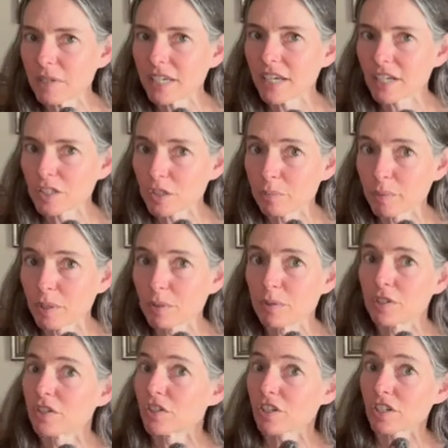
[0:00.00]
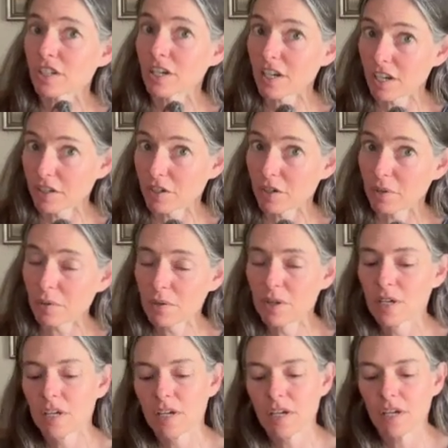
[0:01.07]
expo in Chicago,
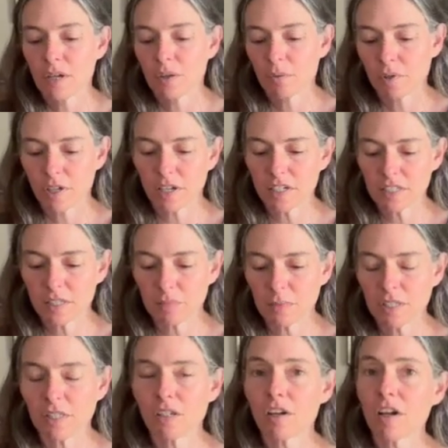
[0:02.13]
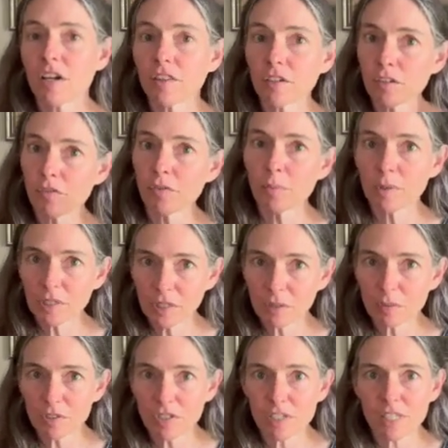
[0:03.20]
where I got to meet the author of a book that
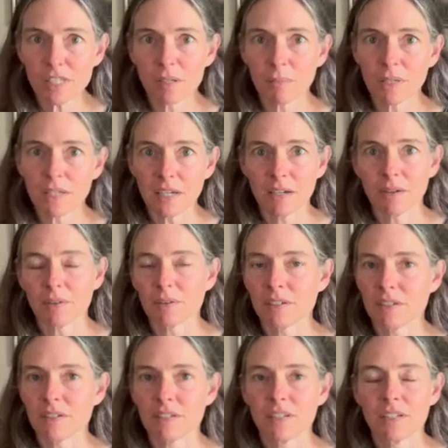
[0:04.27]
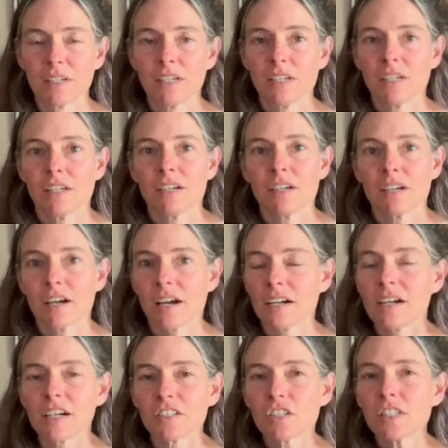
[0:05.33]
was just coming out, and I
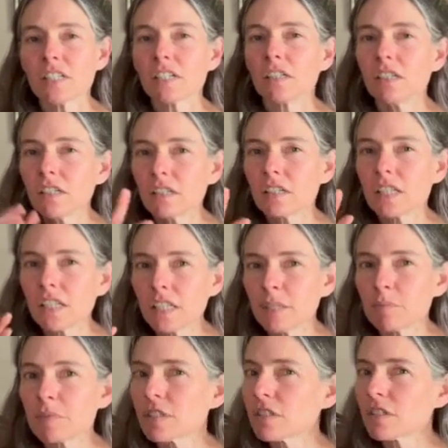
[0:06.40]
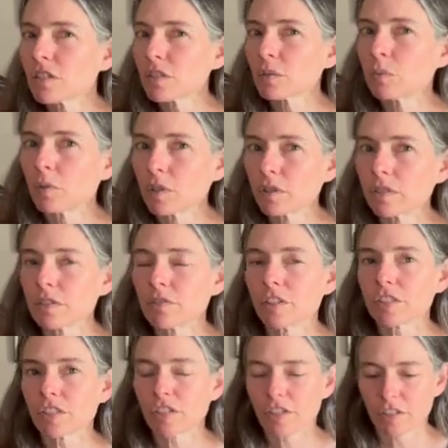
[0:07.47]
got just a little glimpse into the world of
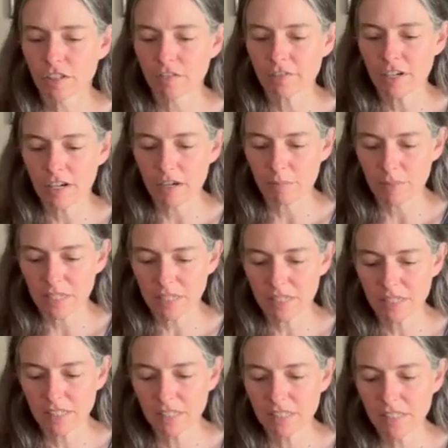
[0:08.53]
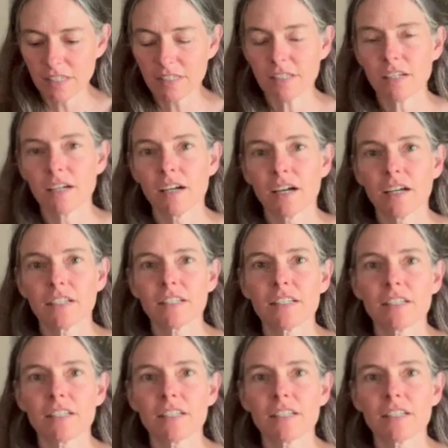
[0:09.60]
alternative comics. This is not,